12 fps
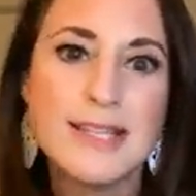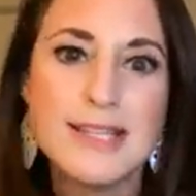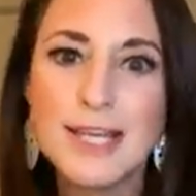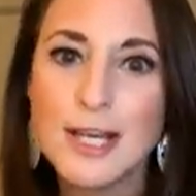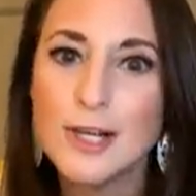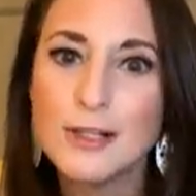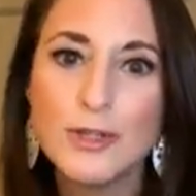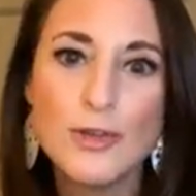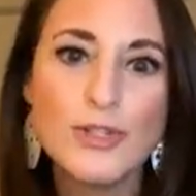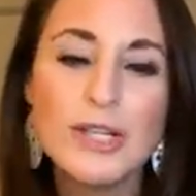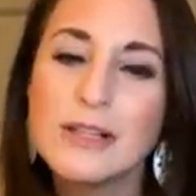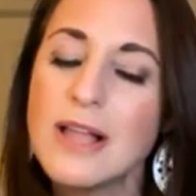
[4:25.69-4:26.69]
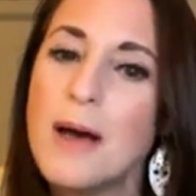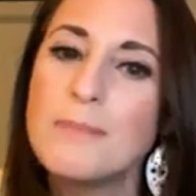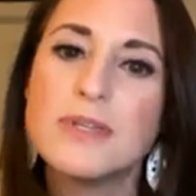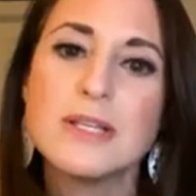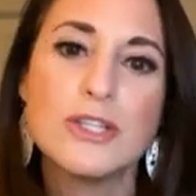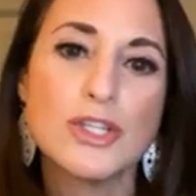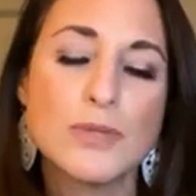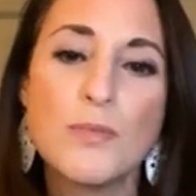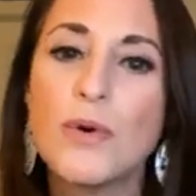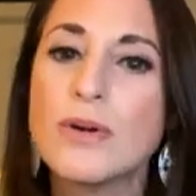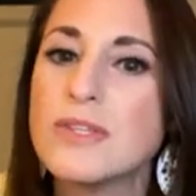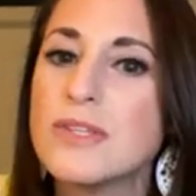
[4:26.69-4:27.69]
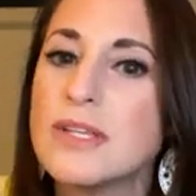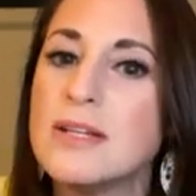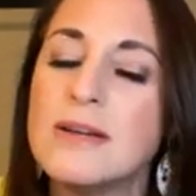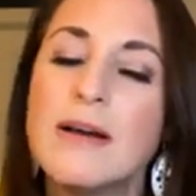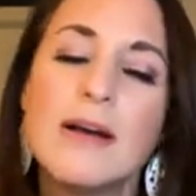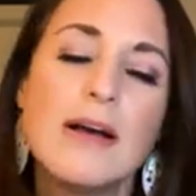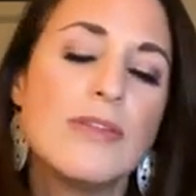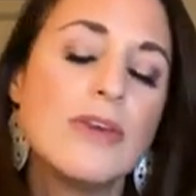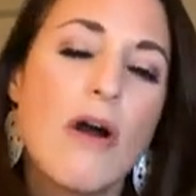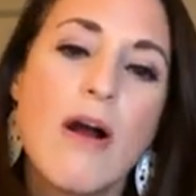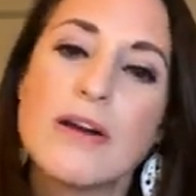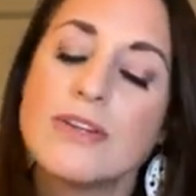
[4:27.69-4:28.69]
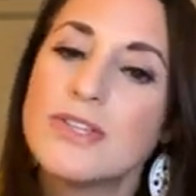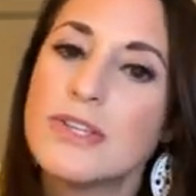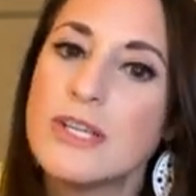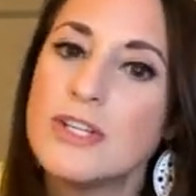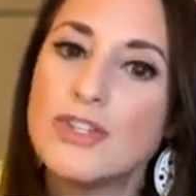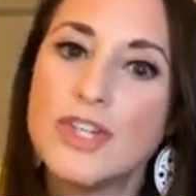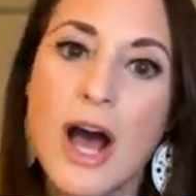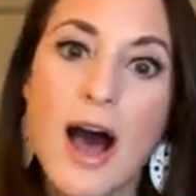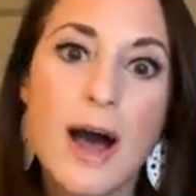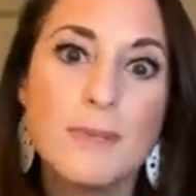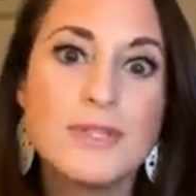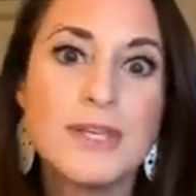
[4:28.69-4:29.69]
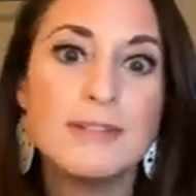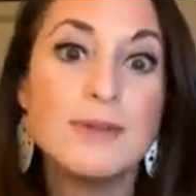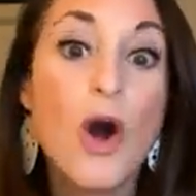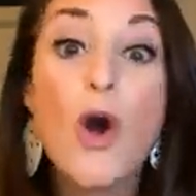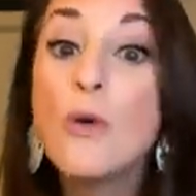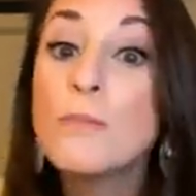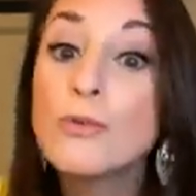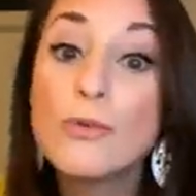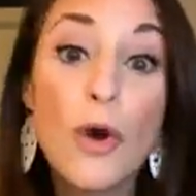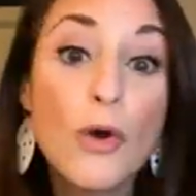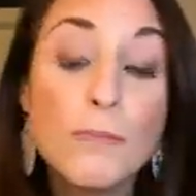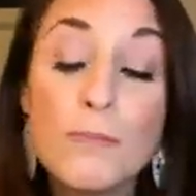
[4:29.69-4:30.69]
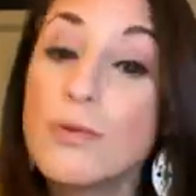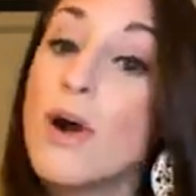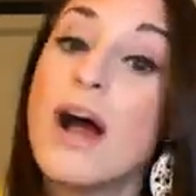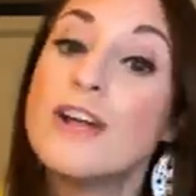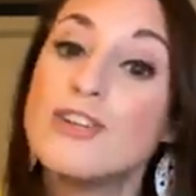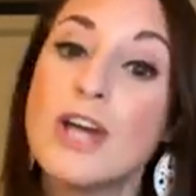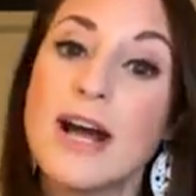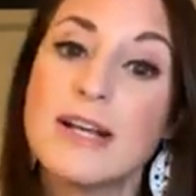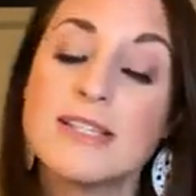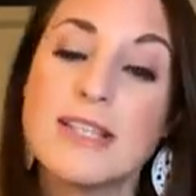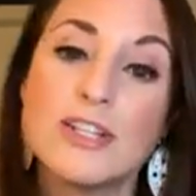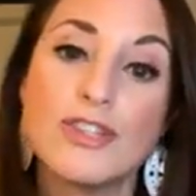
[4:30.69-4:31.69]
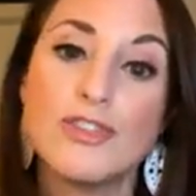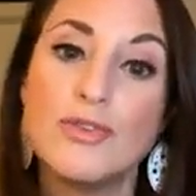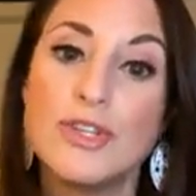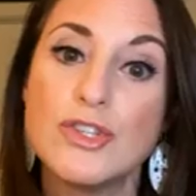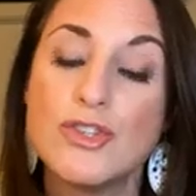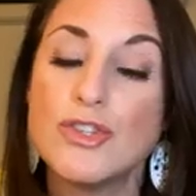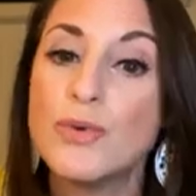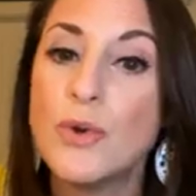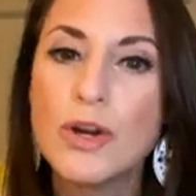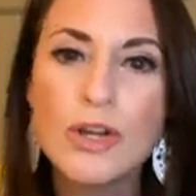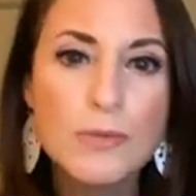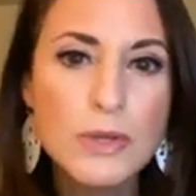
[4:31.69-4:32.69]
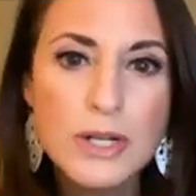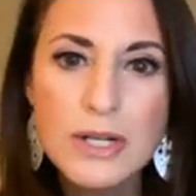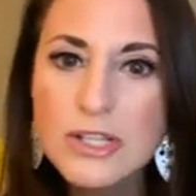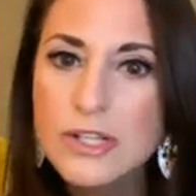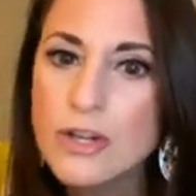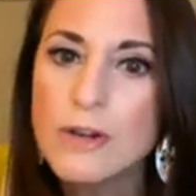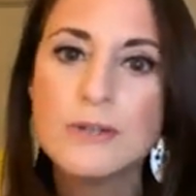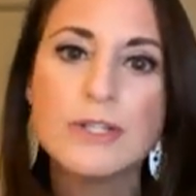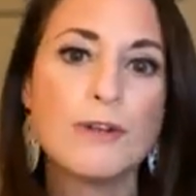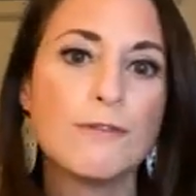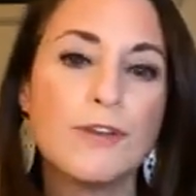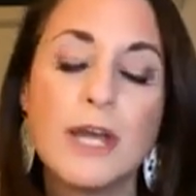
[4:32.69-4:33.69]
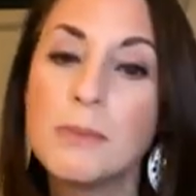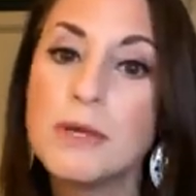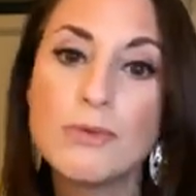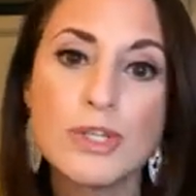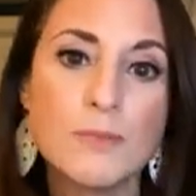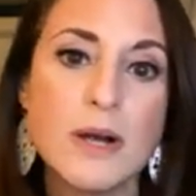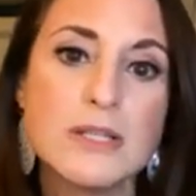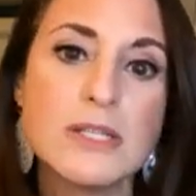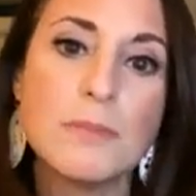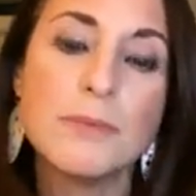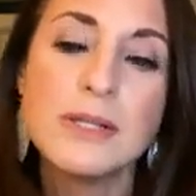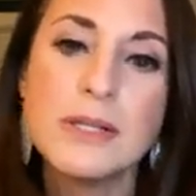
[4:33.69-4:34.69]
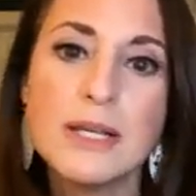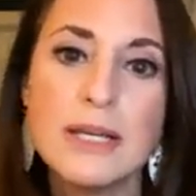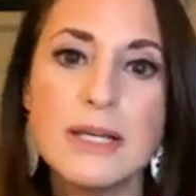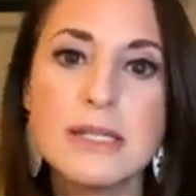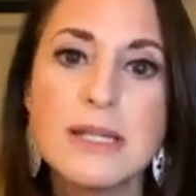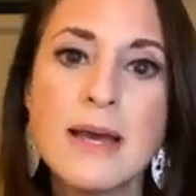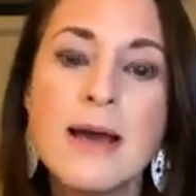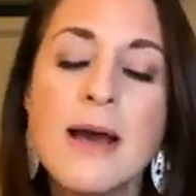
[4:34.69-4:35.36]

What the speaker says: This includes clubs and sports and the arts and jobs and homegrown projects that students do or community service or family responsibilities.